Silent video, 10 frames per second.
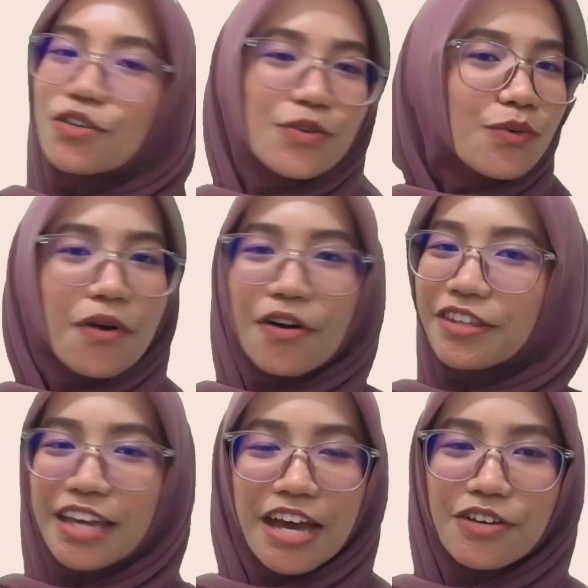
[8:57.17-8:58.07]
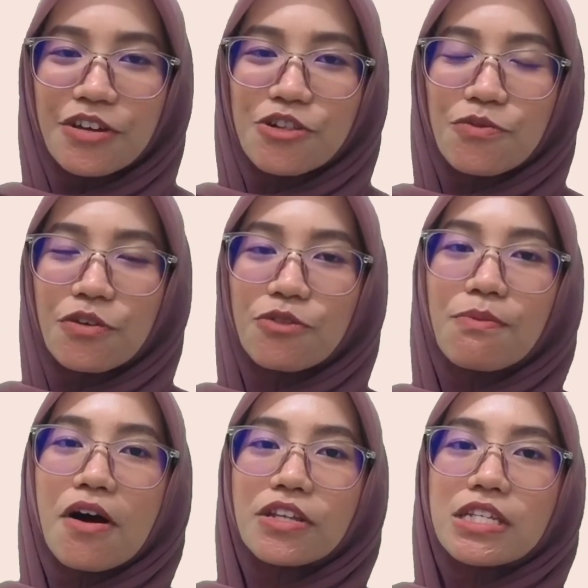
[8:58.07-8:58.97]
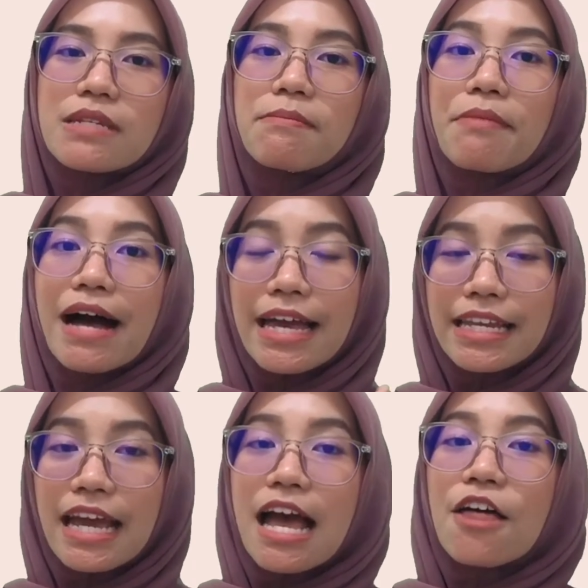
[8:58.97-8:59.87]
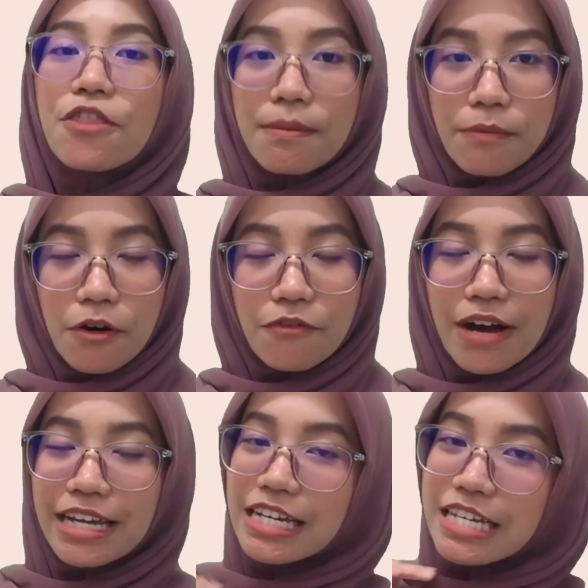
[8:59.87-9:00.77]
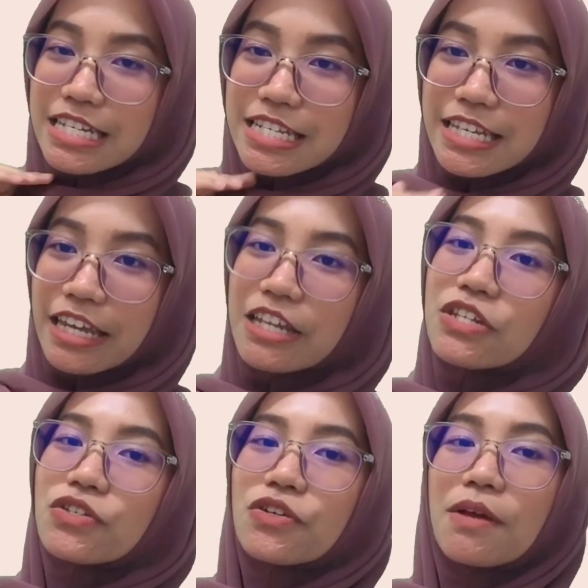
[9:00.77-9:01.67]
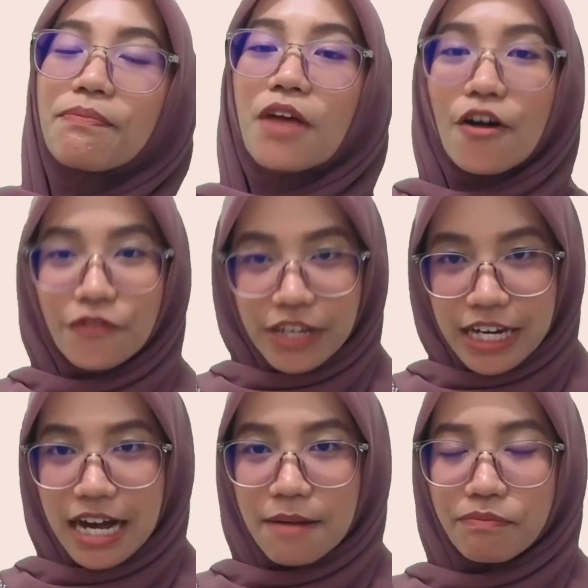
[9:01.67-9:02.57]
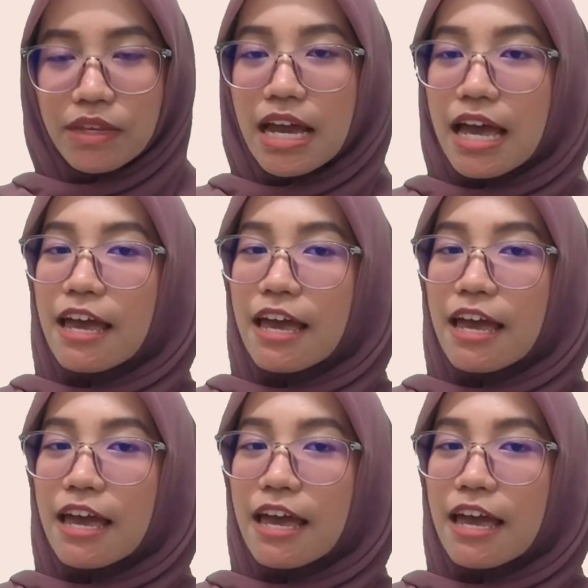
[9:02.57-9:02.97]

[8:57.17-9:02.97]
You won't get rich with bonds, but they provide a steady stream of income.